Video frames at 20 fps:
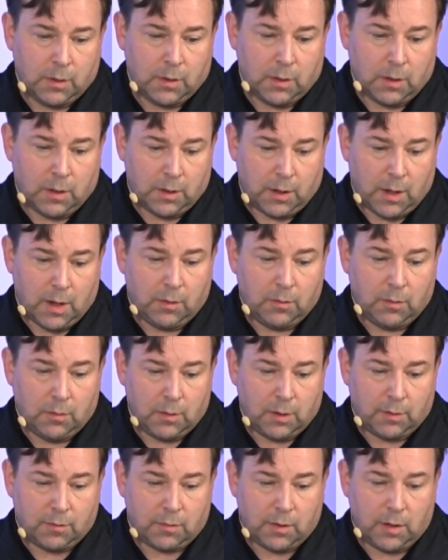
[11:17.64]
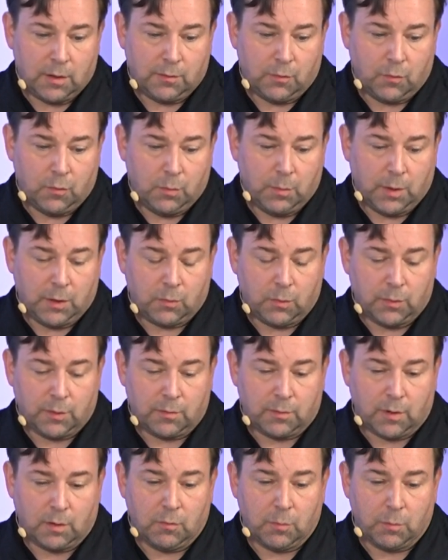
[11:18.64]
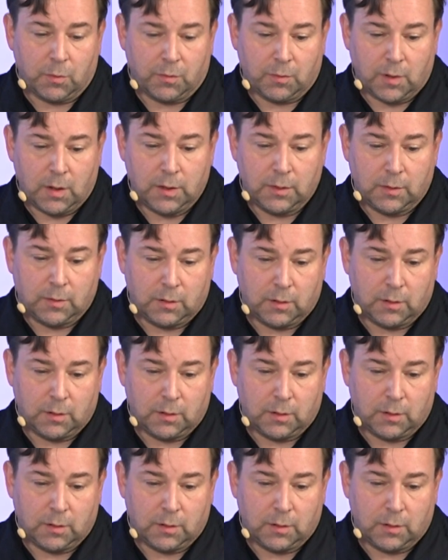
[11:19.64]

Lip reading: Again, net sales grew by 27%.